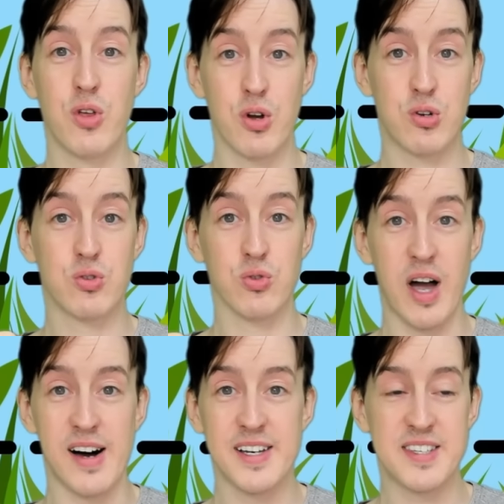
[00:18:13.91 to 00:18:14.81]
the
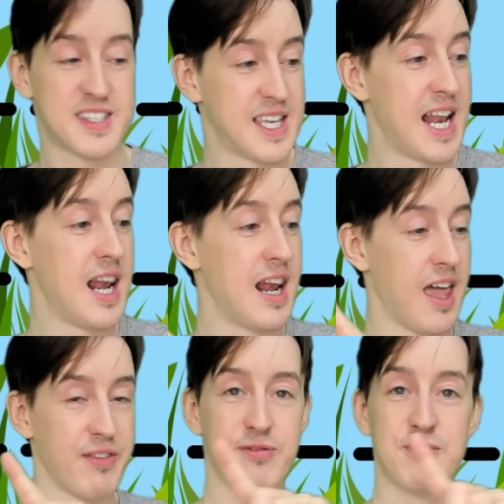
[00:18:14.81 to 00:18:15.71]
grass,
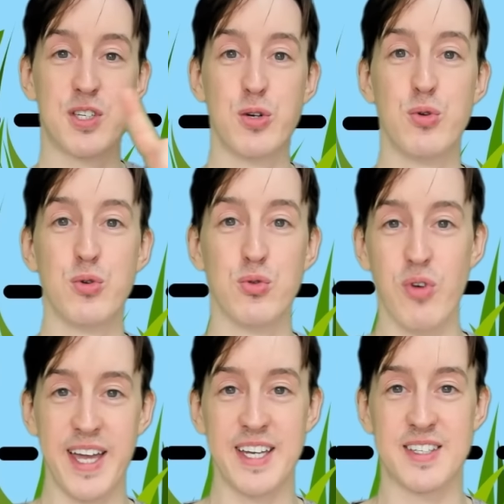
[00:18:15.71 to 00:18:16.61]
left to
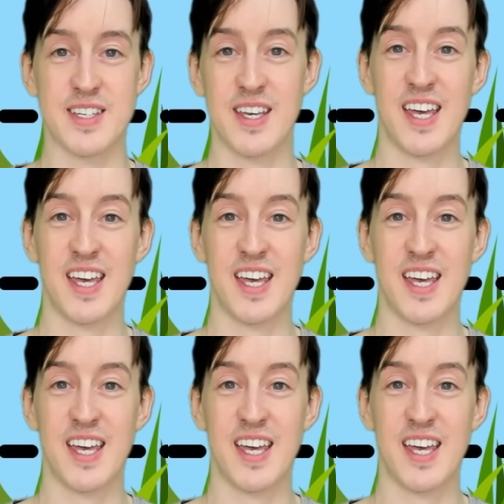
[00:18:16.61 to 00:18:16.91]
right.